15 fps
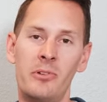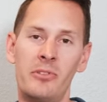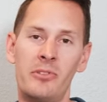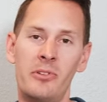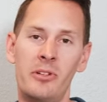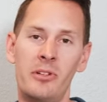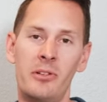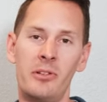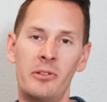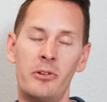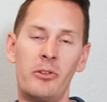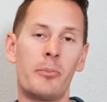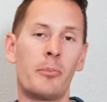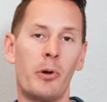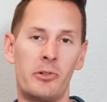as the you
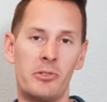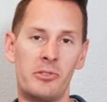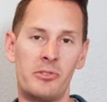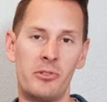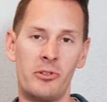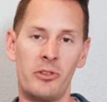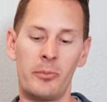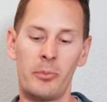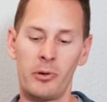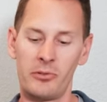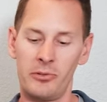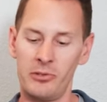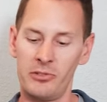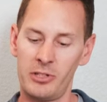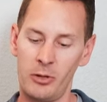know the purchaser and the
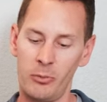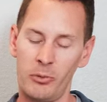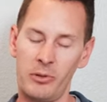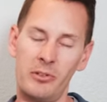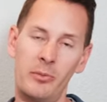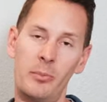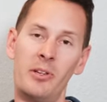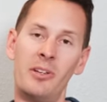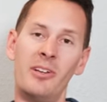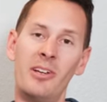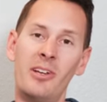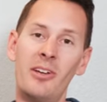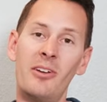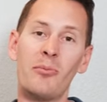person who's going to be